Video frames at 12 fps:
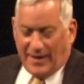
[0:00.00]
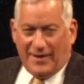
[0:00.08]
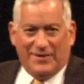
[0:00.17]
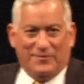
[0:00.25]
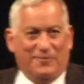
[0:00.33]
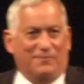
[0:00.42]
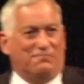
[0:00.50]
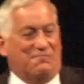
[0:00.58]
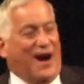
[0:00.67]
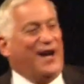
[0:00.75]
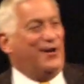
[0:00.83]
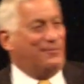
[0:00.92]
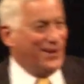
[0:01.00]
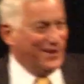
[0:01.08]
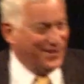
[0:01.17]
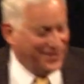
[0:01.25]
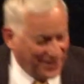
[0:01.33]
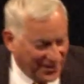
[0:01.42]
My
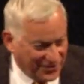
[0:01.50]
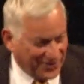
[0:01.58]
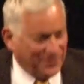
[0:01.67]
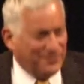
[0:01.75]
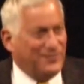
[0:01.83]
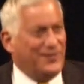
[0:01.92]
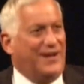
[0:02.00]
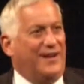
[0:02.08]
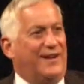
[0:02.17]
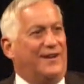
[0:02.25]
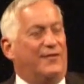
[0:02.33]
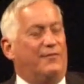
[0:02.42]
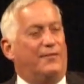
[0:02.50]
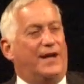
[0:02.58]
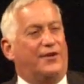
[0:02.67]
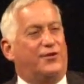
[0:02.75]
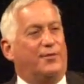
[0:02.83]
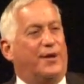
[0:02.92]
opinion doesn't
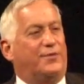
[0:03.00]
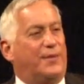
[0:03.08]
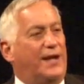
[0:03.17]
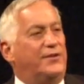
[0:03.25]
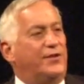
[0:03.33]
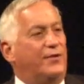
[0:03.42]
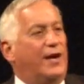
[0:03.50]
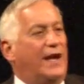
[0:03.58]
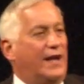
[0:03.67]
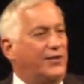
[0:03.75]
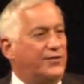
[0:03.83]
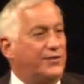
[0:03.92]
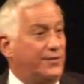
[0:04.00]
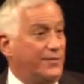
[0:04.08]
matter too much, but I do ask